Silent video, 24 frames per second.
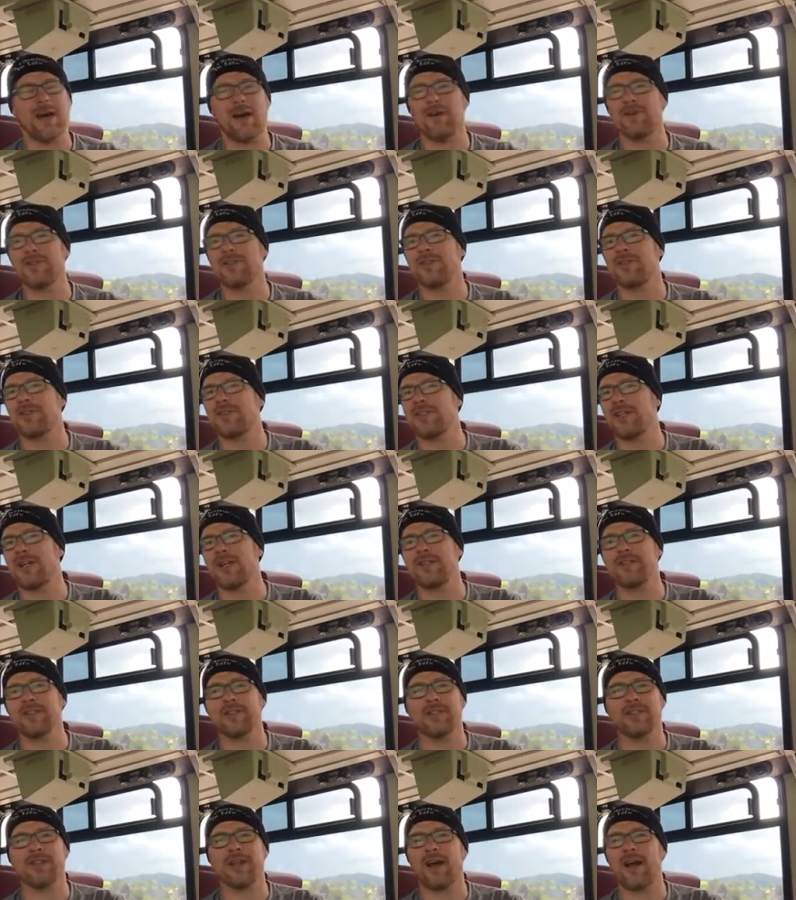couch and change
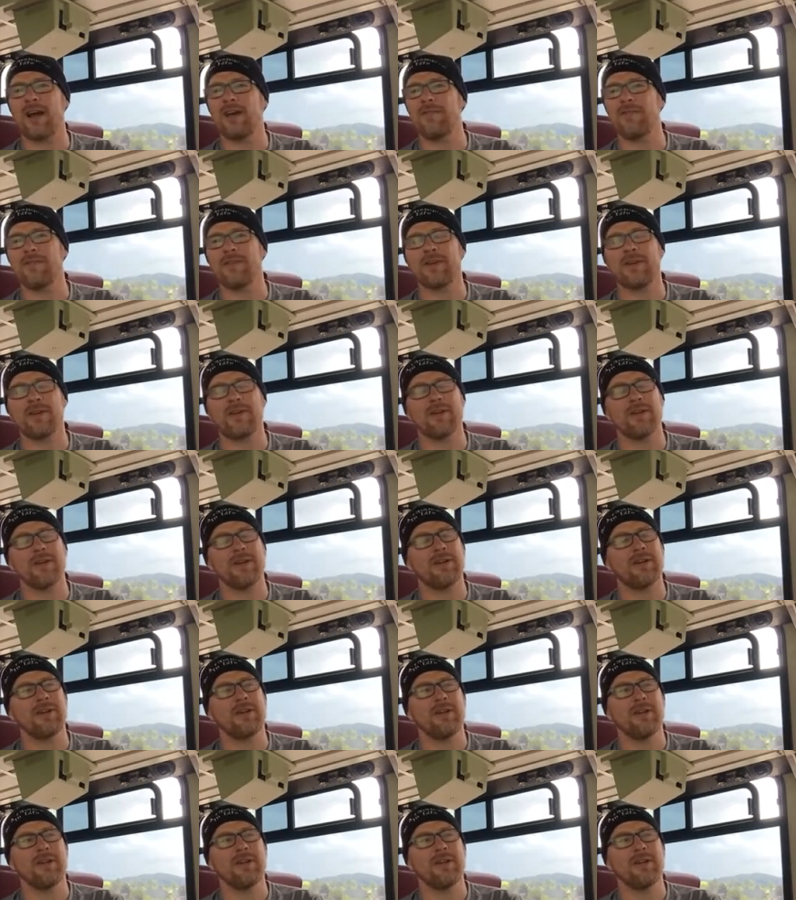his life, you know, and